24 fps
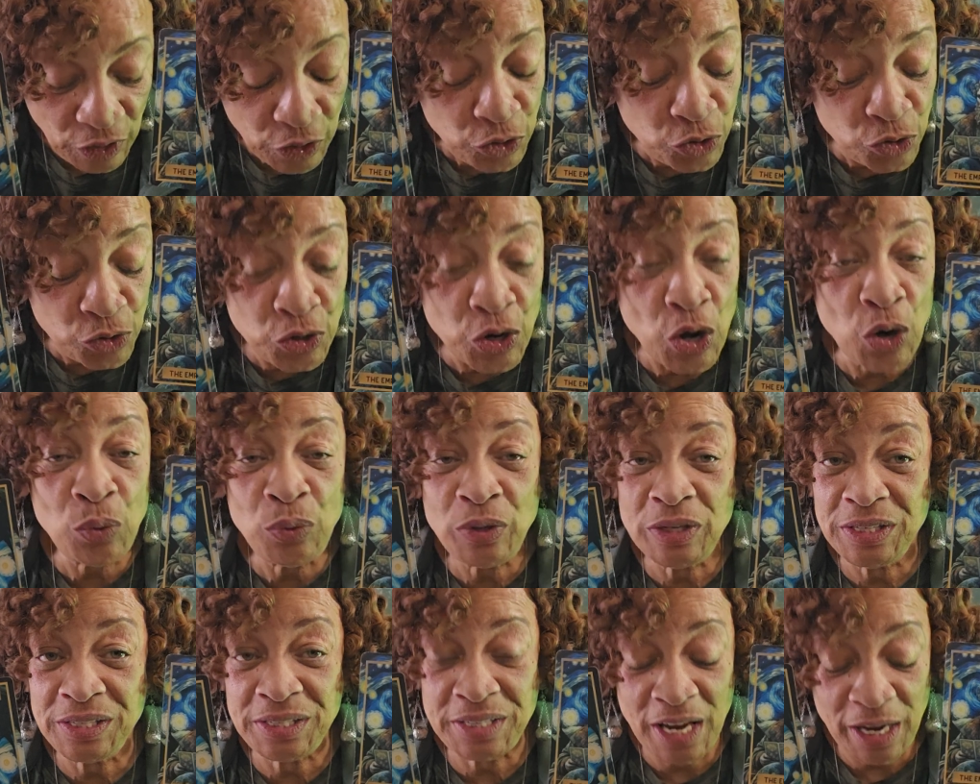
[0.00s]
You
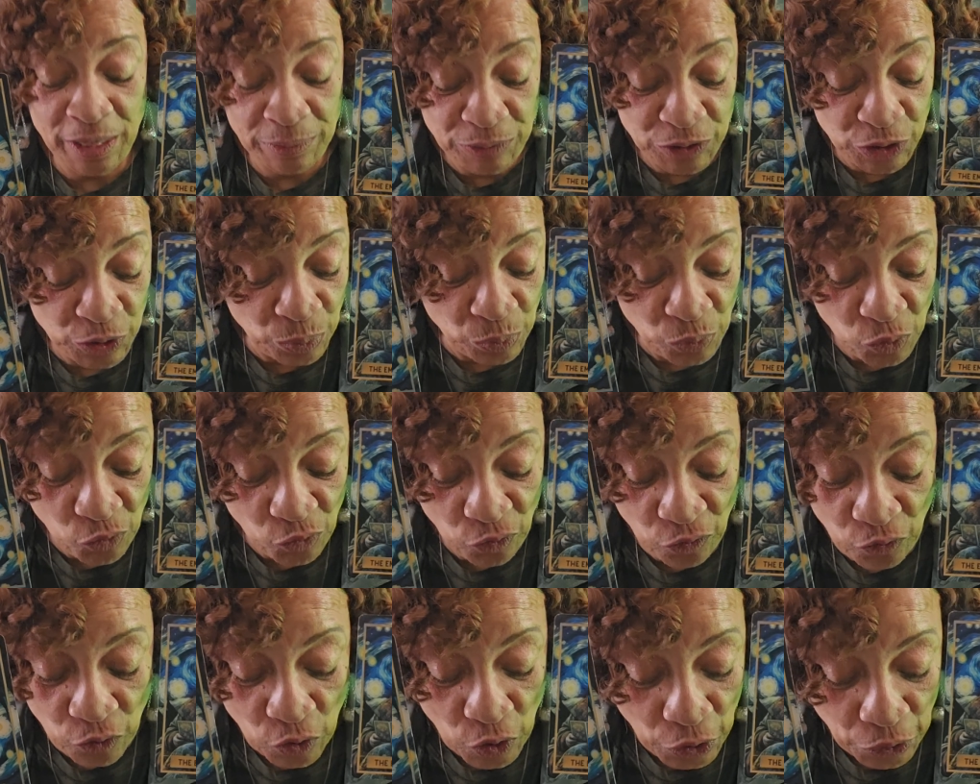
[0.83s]
know it's time to
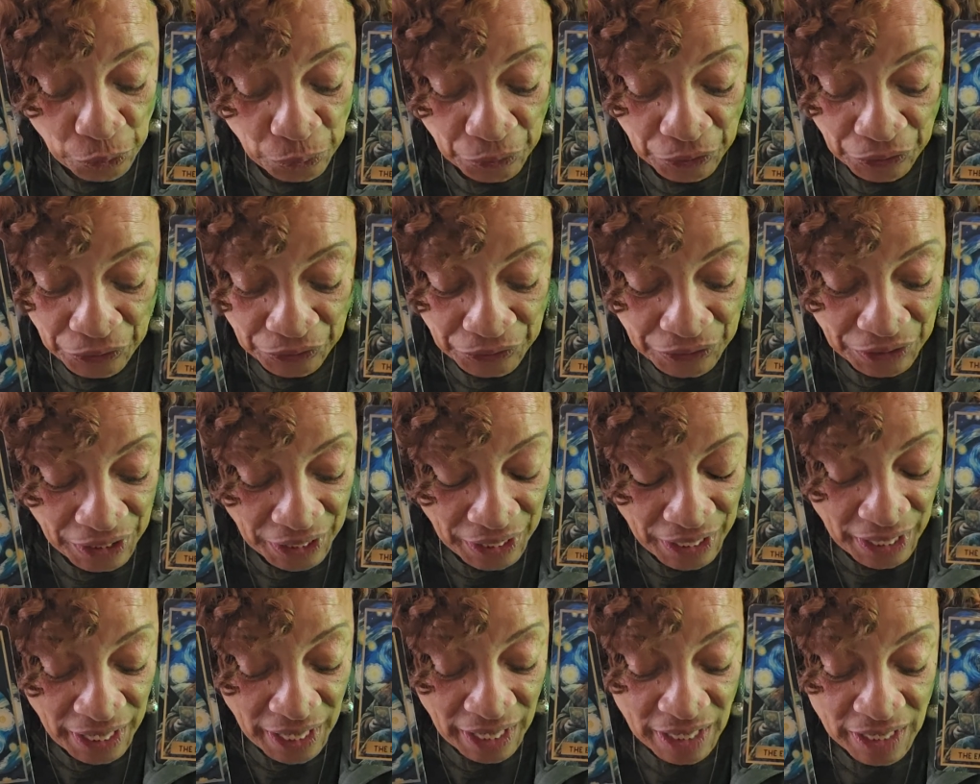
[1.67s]
move forward
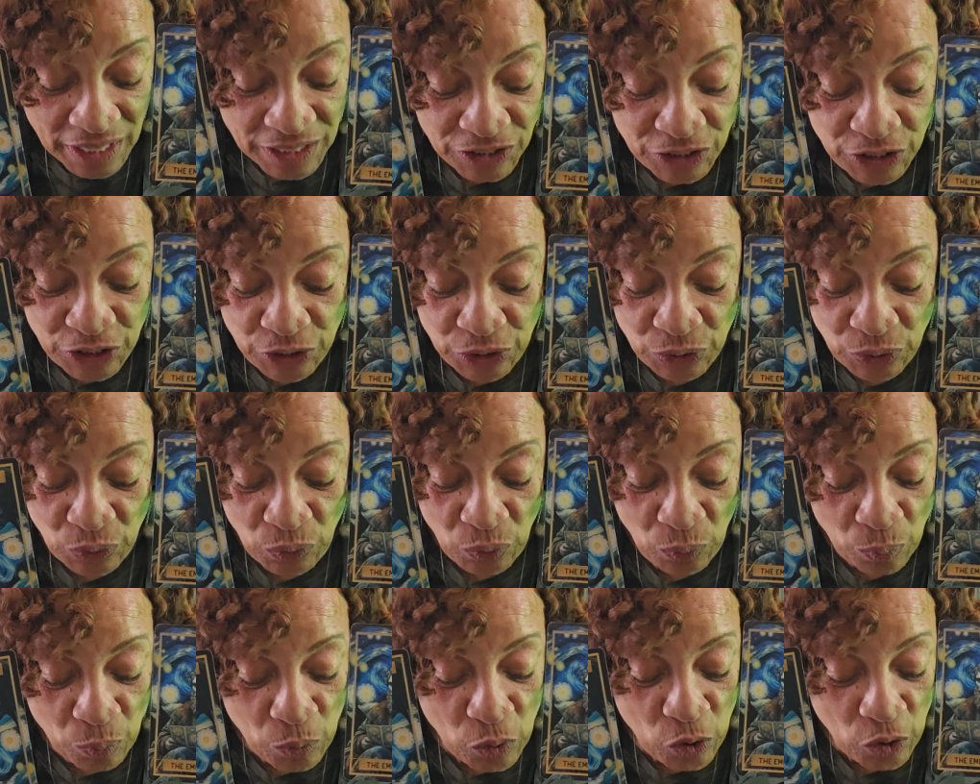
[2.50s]

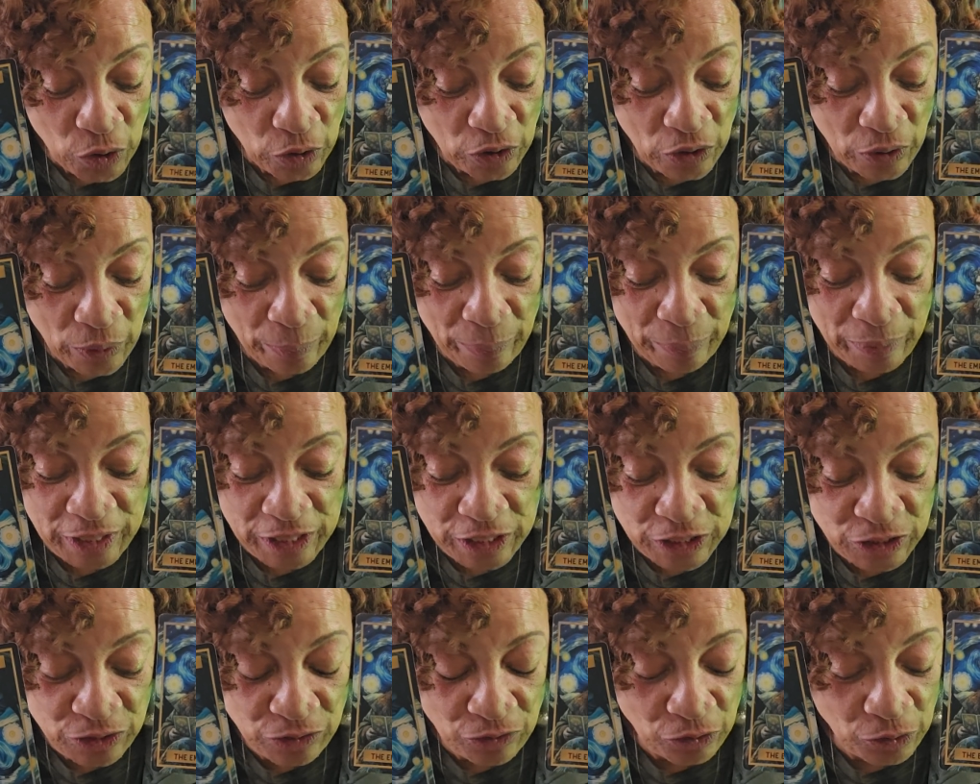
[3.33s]
to more
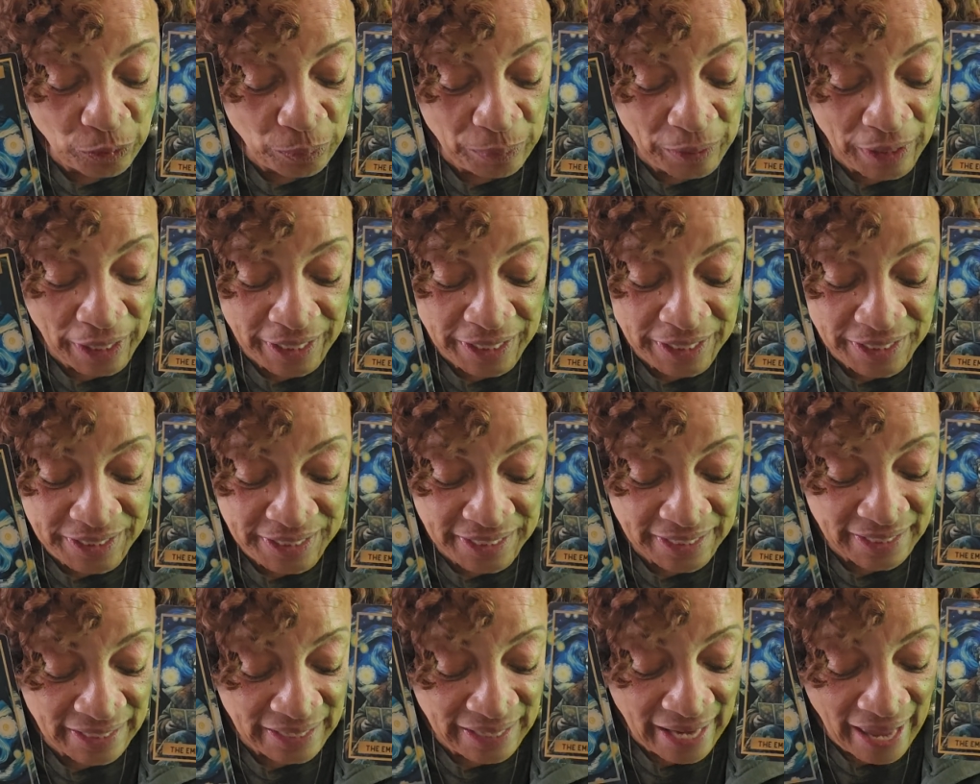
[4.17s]
peaceful
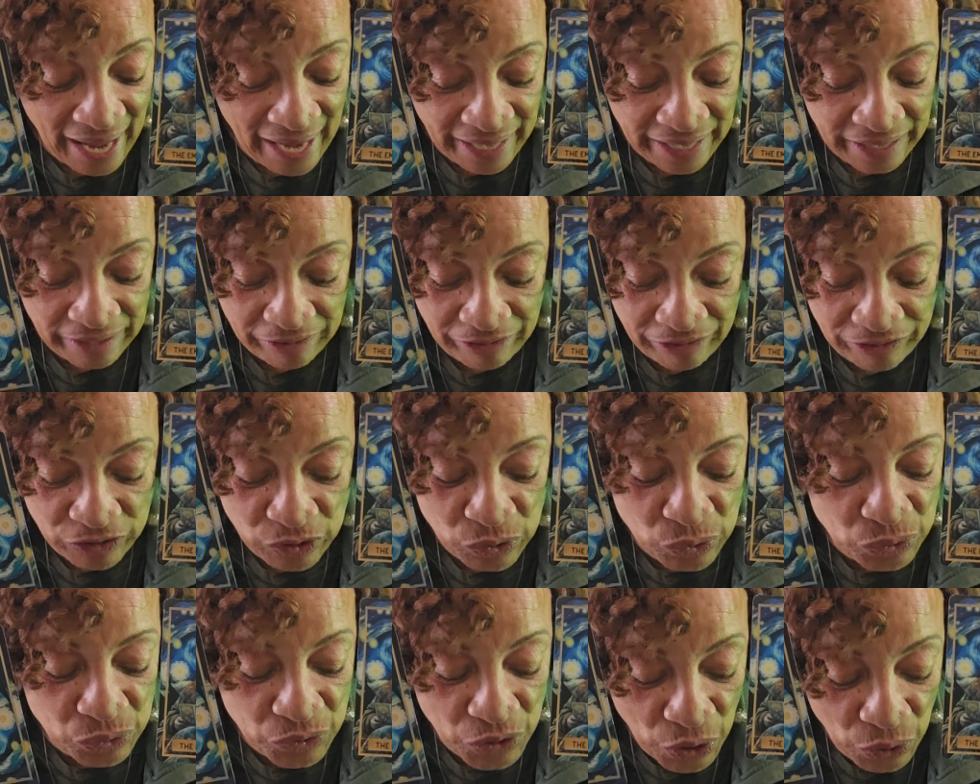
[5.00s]
place in life.
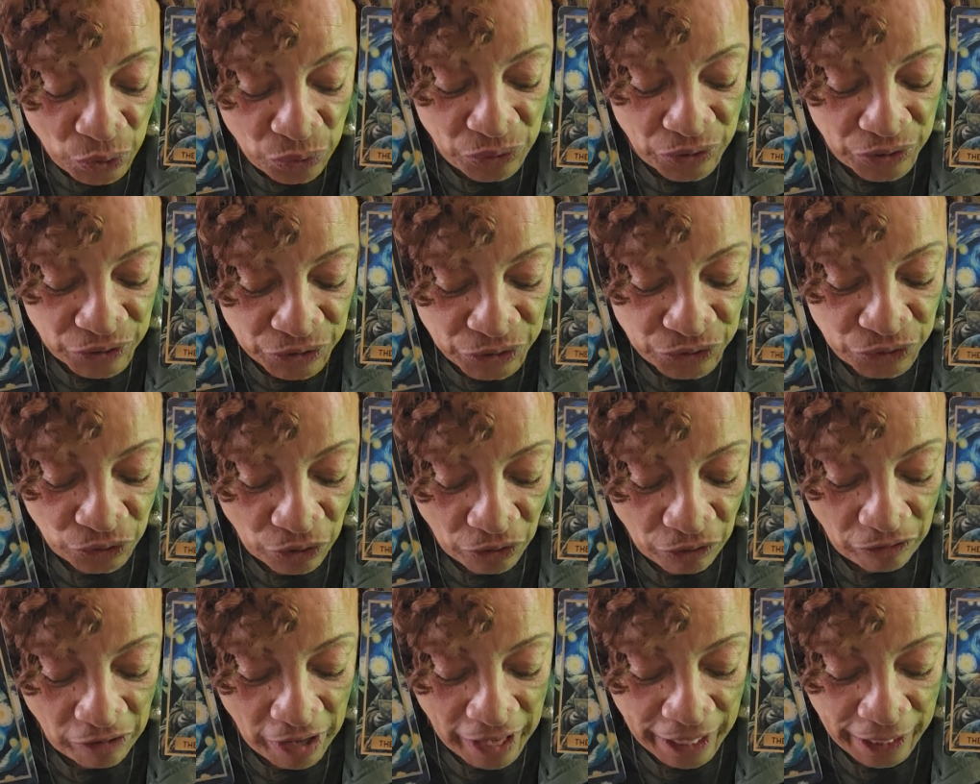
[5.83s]
You know this
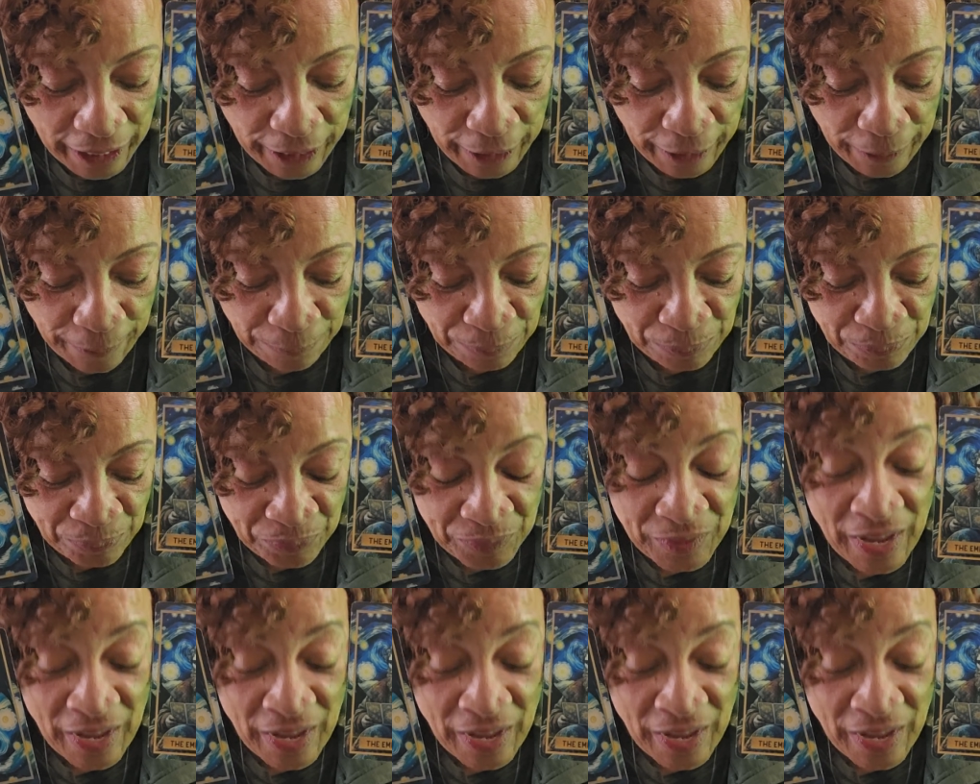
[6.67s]
already.